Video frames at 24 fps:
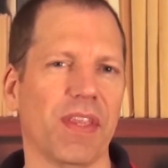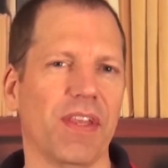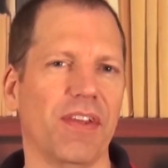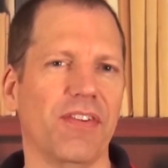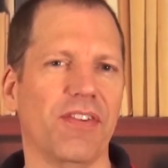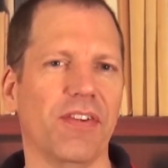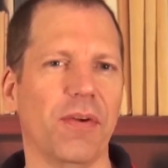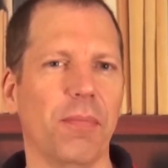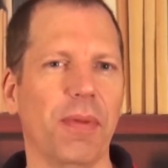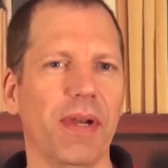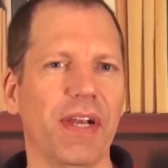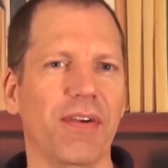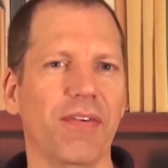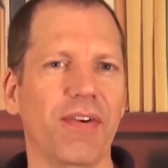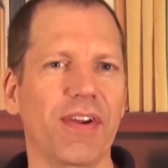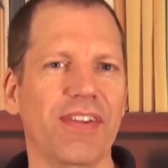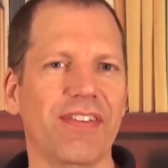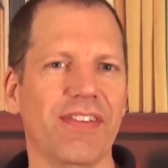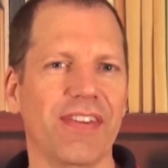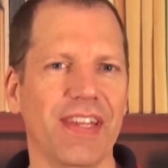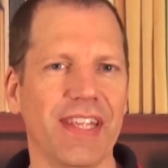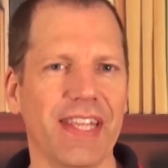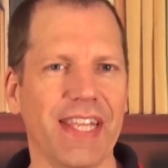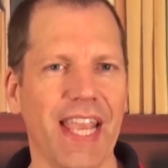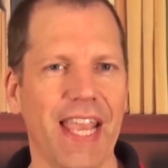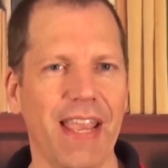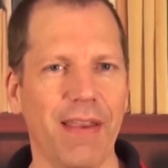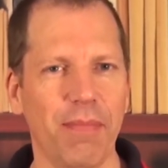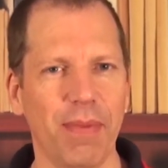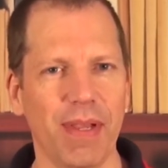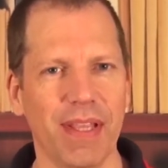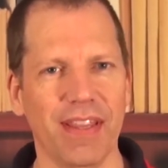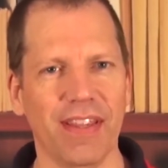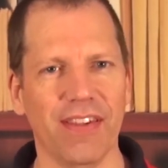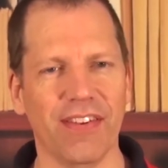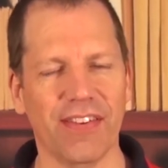Somebody recently gave
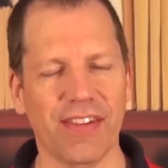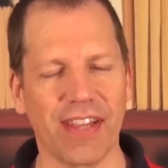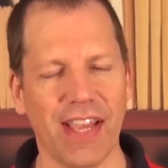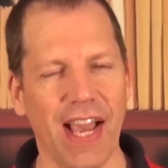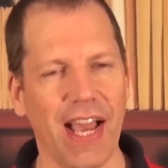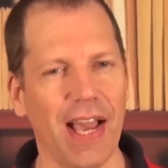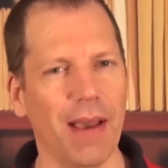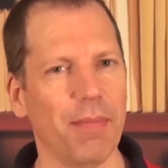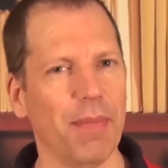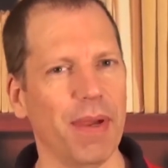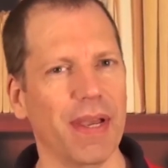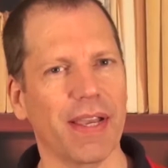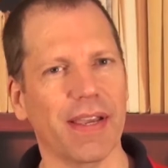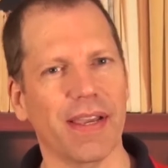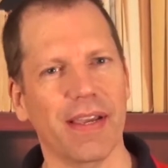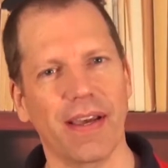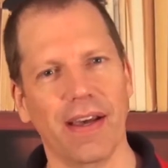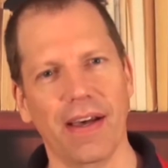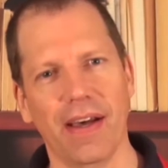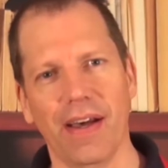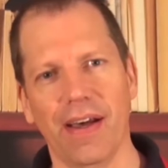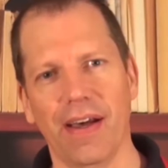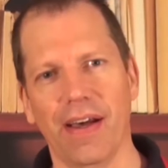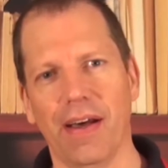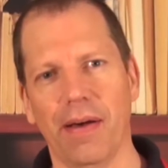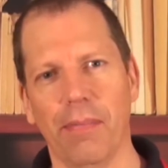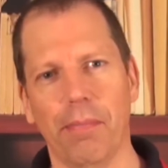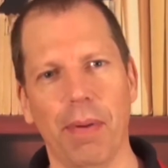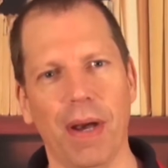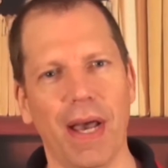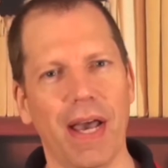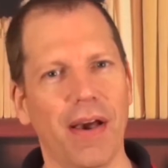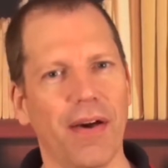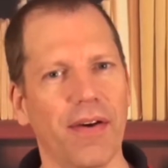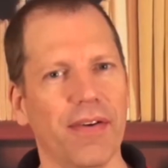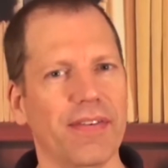me this comic uh,
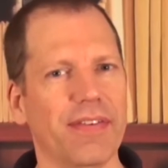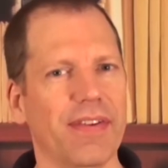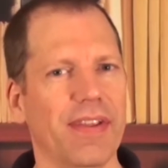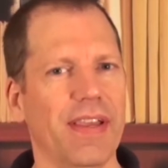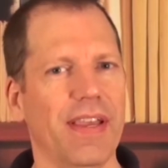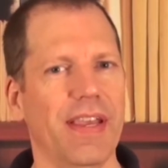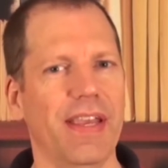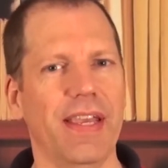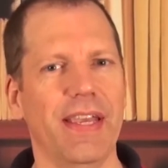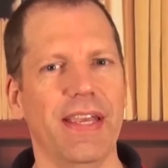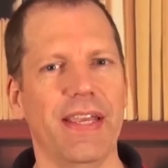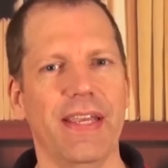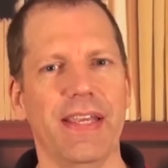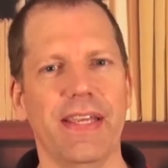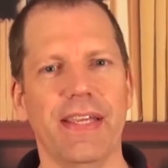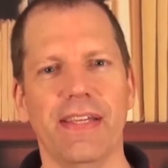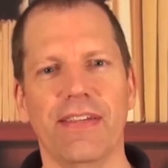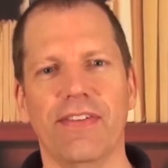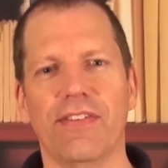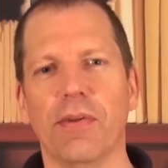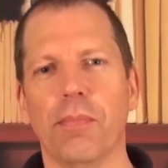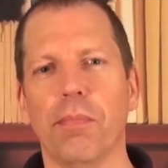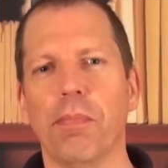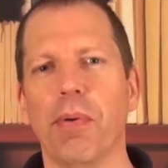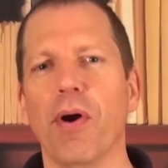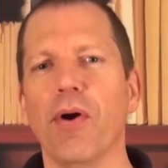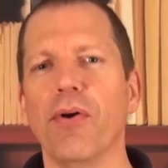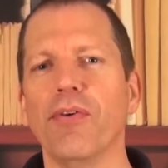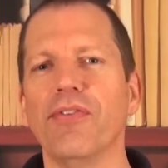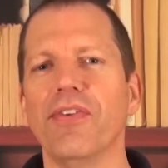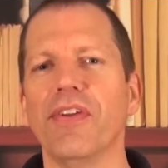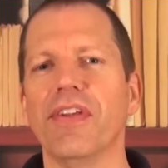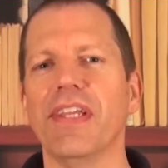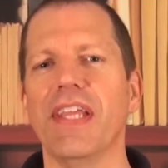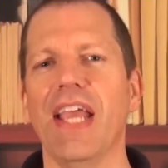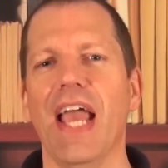about a
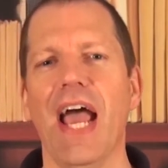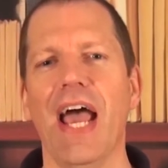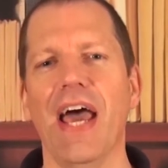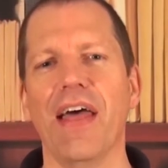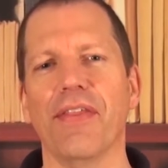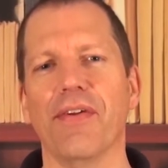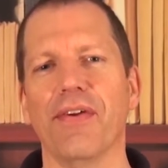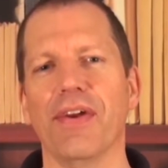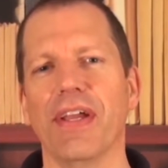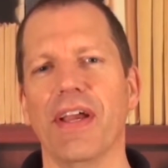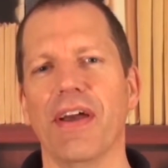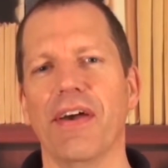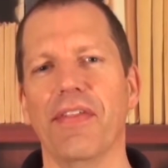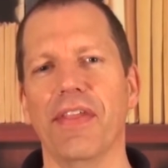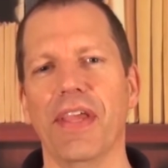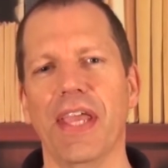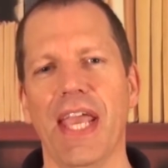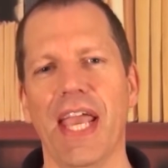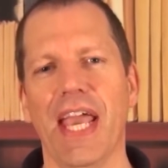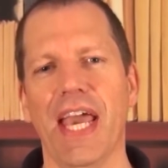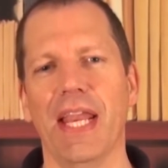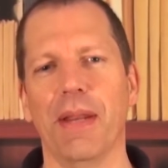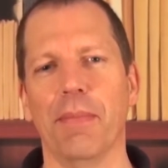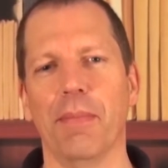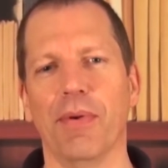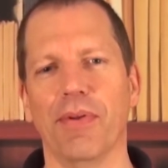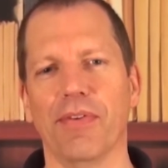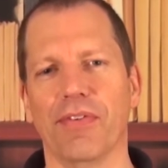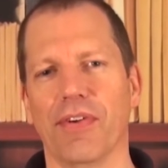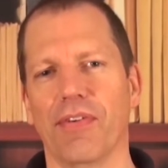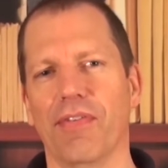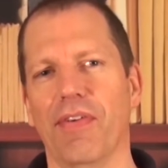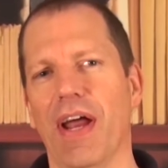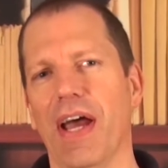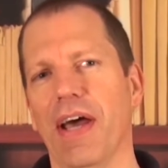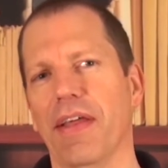supposed gathering of the animals
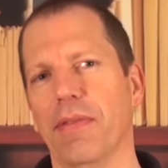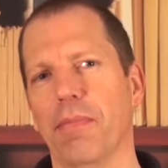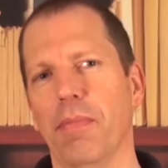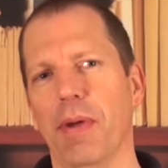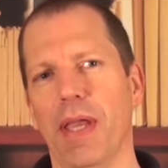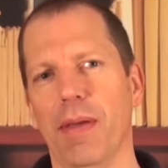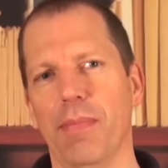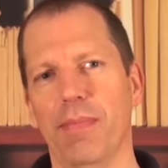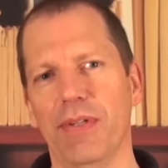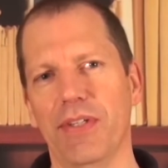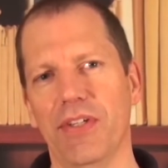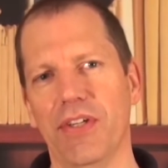around baby